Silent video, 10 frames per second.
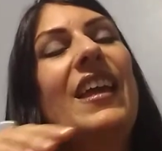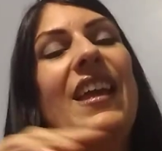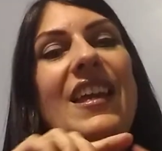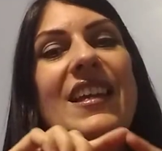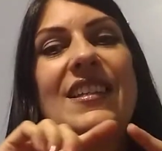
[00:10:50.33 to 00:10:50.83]

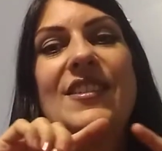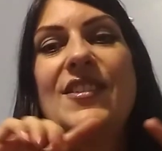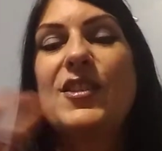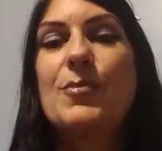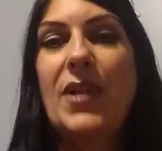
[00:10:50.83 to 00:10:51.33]
and
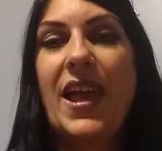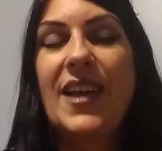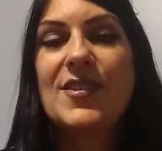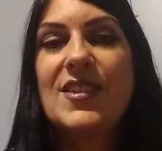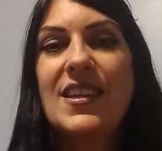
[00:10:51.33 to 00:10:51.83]
just
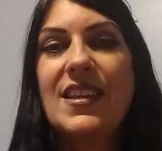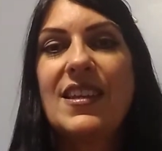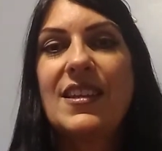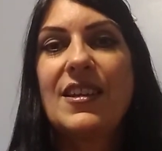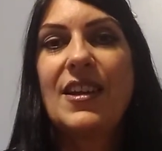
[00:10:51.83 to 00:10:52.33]
plastic.
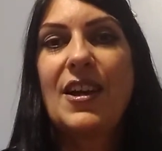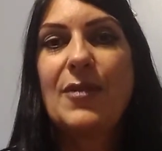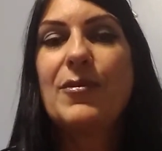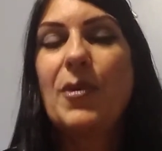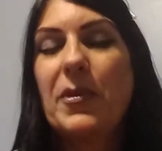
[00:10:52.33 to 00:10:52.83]

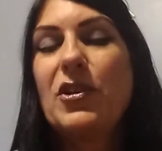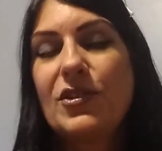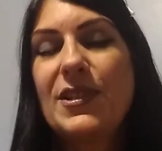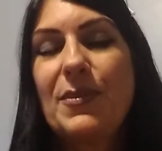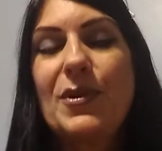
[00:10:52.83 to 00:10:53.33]
I mean, your
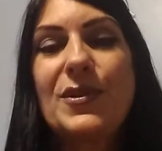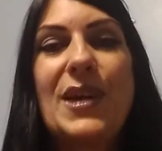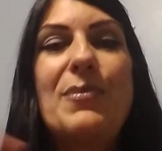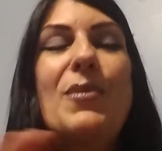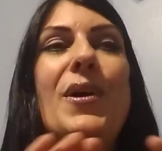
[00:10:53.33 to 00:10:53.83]
typical
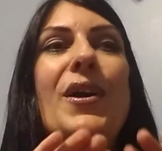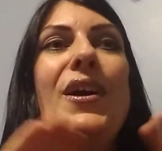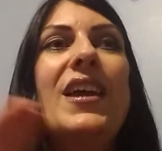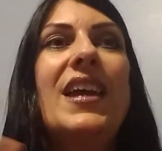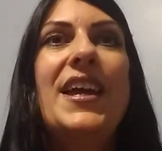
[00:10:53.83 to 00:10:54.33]
Tupperware.
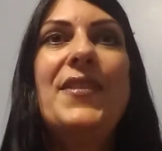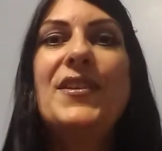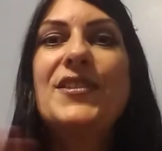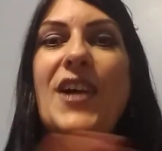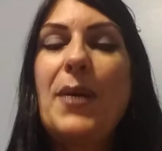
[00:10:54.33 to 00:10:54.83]
And
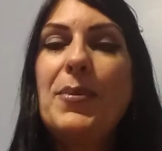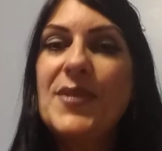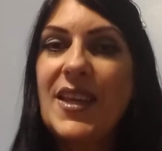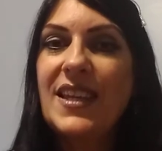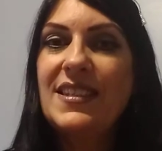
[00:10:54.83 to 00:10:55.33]
the top
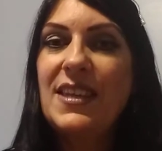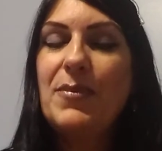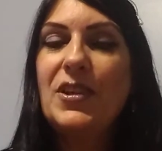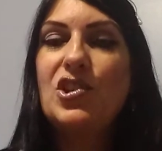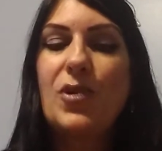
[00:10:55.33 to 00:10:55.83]
is like a
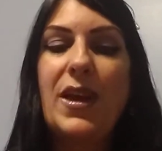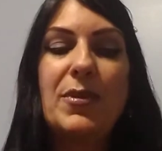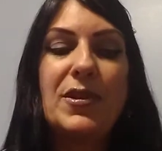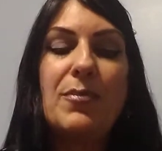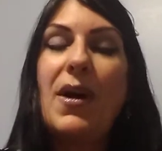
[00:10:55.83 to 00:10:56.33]
tidbit tray,
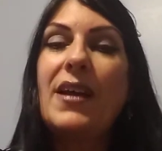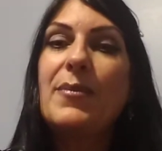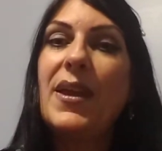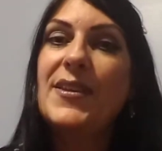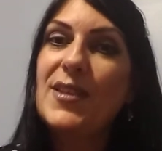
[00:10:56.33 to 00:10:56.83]
but the
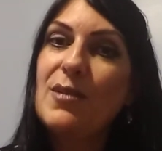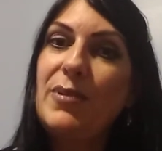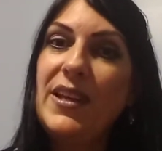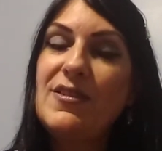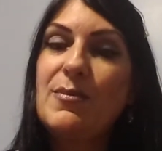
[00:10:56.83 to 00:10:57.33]
bottom has a little
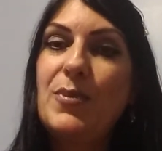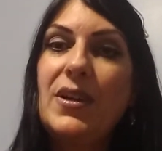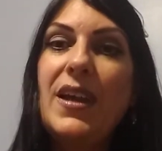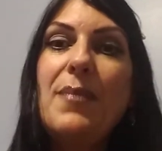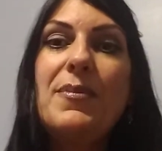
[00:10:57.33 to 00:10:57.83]
place to put
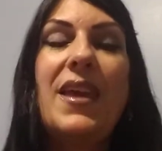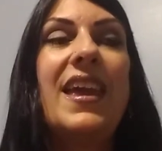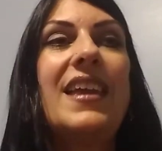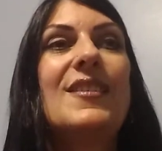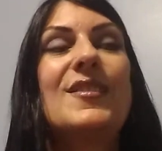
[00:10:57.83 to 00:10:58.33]

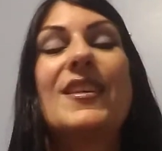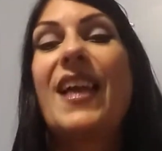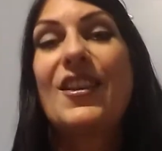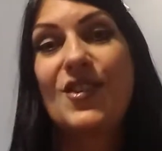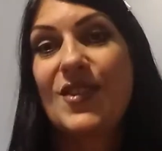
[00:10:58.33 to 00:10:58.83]
cupcakes. And
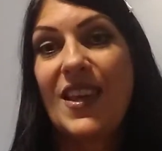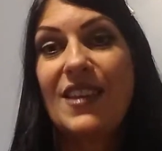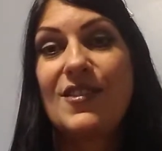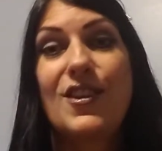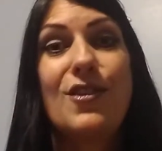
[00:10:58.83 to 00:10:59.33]
I just think
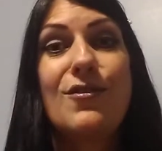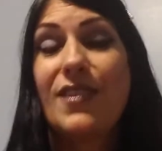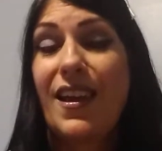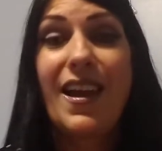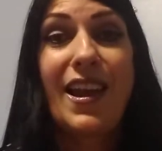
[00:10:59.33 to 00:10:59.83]
it's cute.
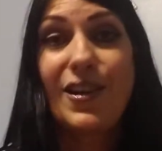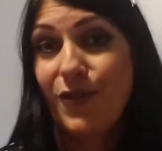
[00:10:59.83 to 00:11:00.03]
And I got it